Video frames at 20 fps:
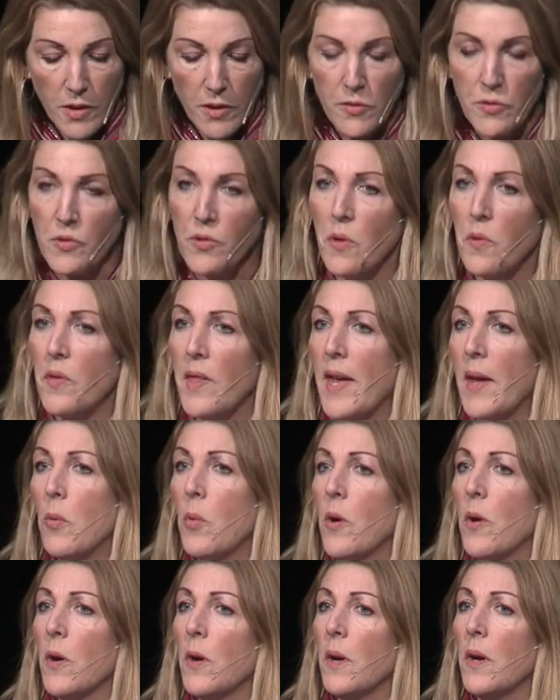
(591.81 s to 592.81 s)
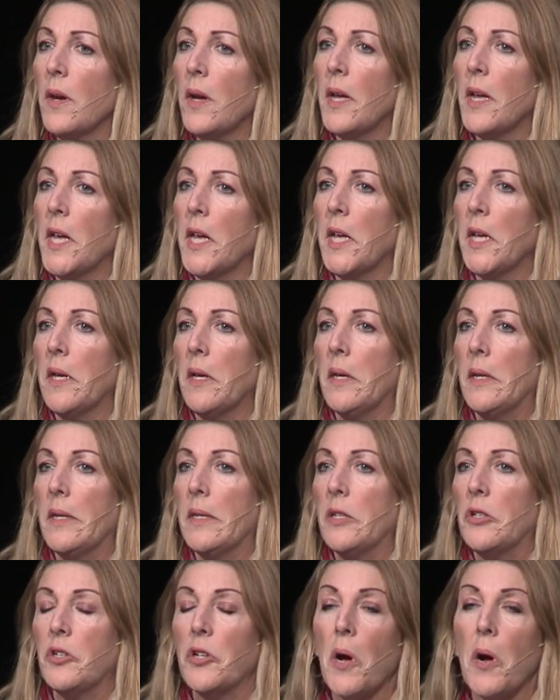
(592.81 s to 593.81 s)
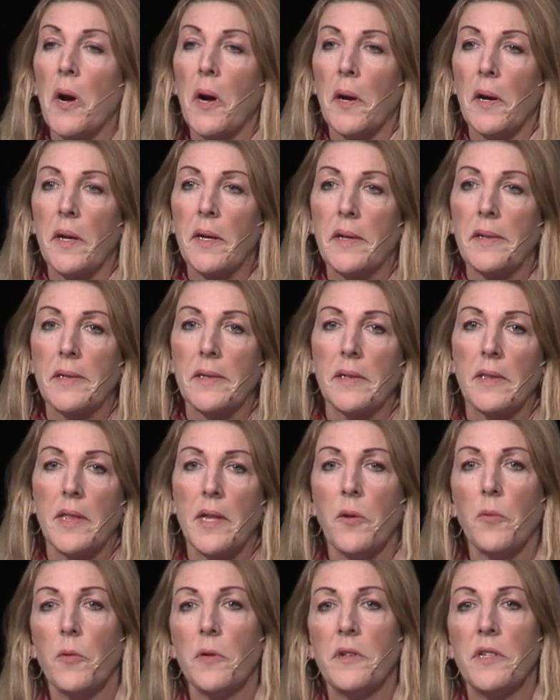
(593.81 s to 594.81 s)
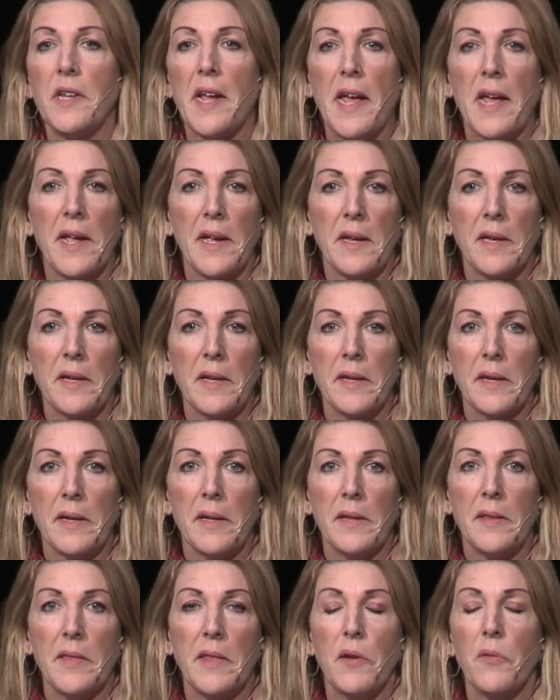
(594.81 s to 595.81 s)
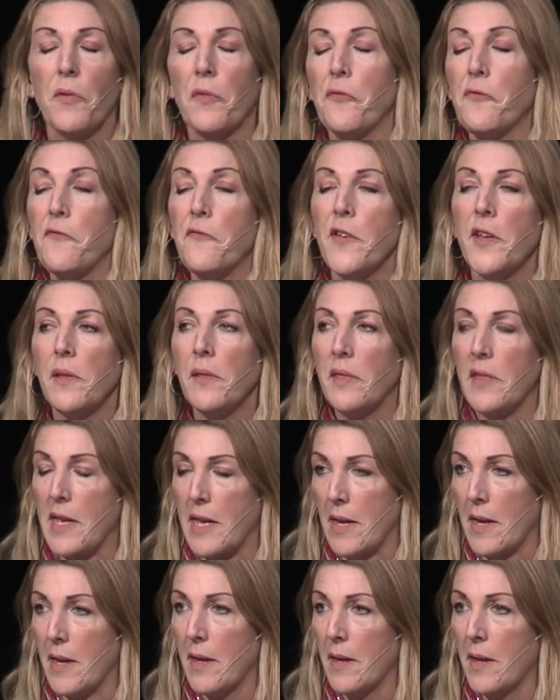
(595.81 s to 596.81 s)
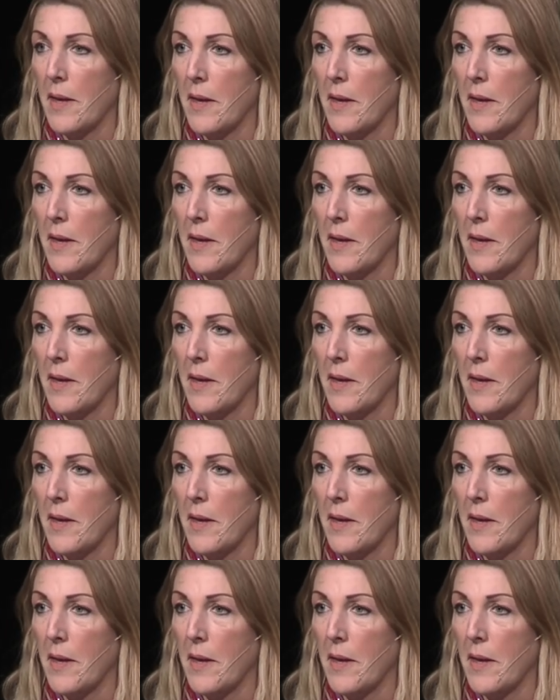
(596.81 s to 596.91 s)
So they were dark, they were dank, they were filthy,